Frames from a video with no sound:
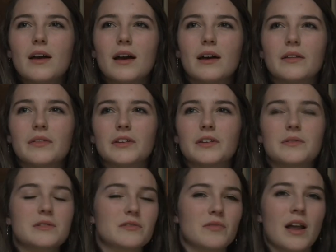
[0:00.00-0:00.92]
and they don't
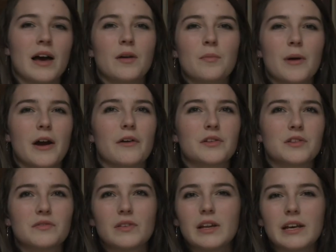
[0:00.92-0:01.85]
need to rely on
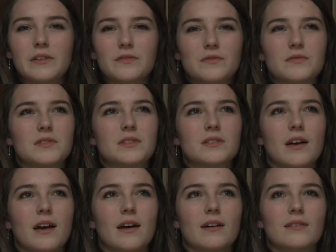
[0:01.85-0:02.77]
parents for lifts.
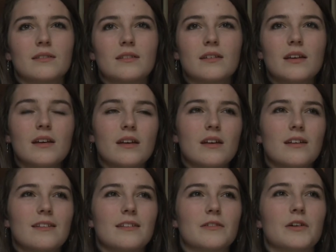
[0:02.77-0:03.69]
And
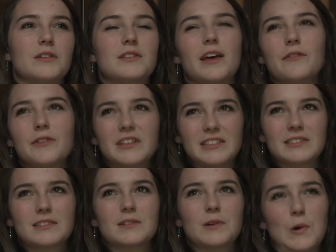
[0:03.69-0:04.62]
of course they have
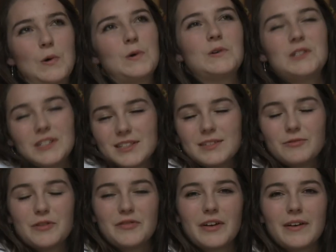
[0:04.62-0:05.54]
this gorgeous
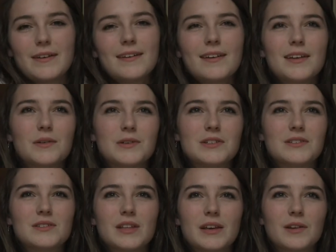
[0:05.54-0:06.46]
river
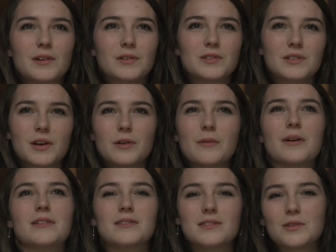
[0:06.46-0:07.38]
which they can all just go
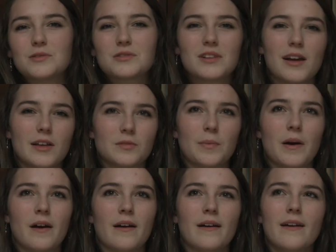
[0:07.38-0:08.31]
and socialise
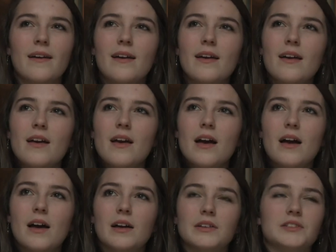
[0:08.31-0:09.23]
by.
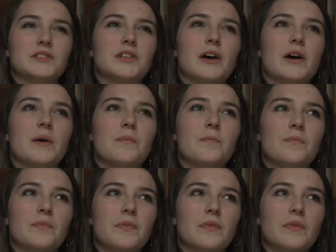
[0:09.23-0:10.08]
And of